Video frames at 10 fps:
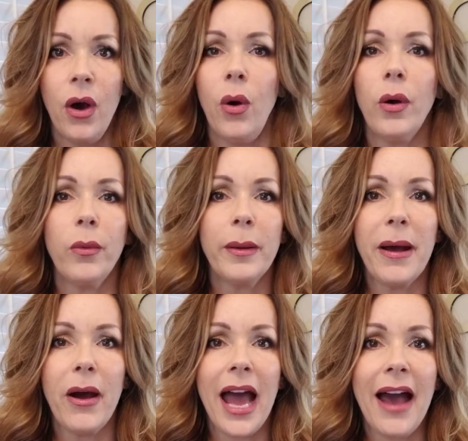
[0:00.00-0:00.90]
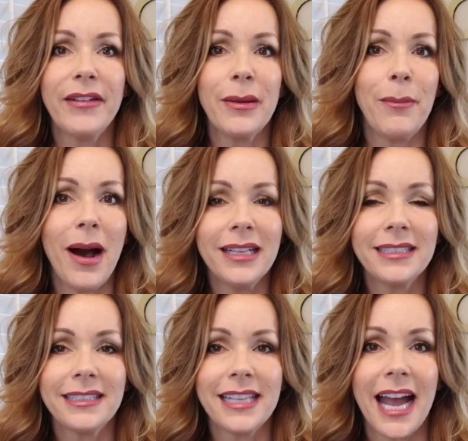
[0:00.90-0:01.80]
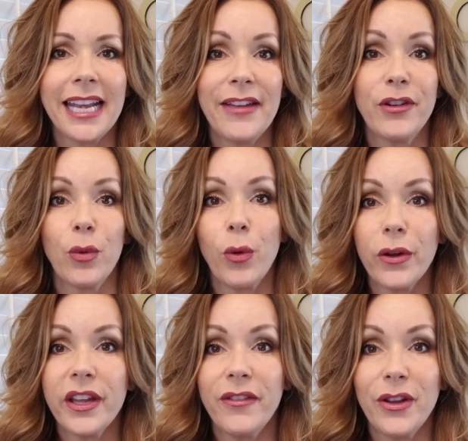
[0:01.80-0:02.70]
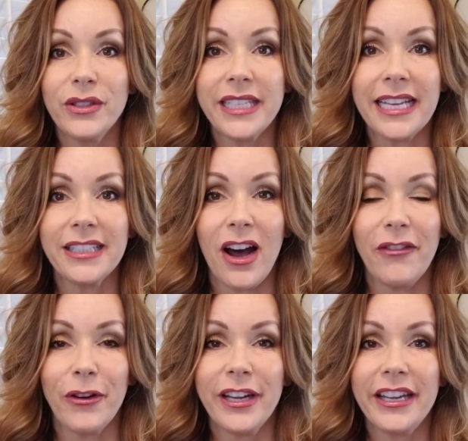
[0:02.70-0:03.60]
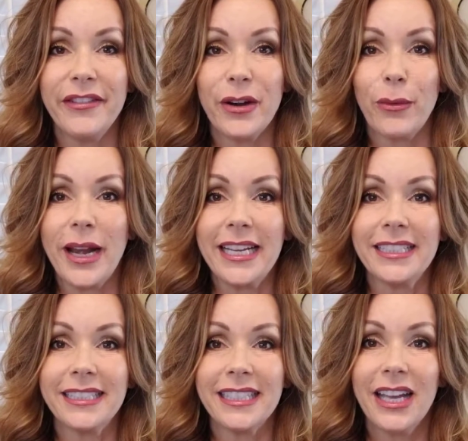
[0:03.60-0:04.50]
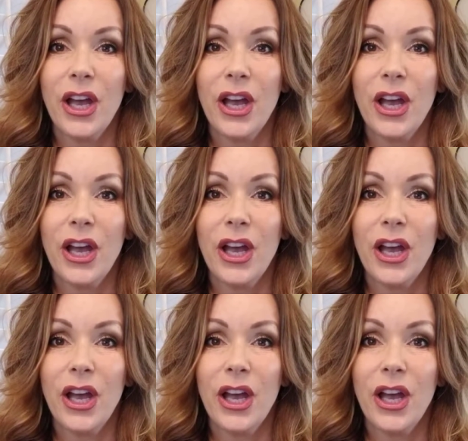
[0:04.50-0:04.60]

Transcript: Or what about having a boss decide if you're worthy of those days off or even a raise?